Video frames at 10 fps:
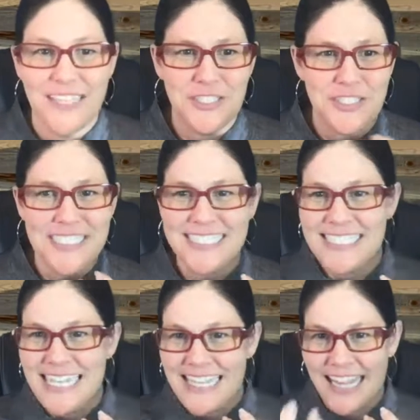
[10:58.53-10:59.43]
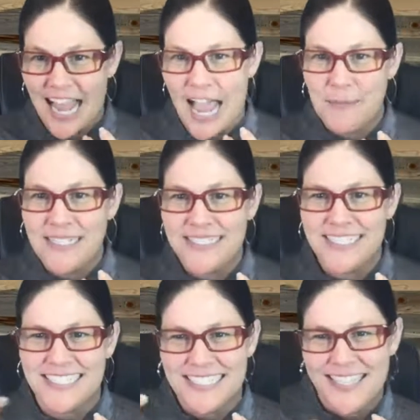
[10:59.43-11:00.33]
than just seeing the comments,
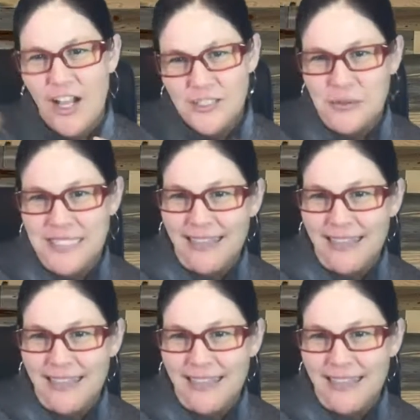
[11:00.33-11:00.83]
because it's also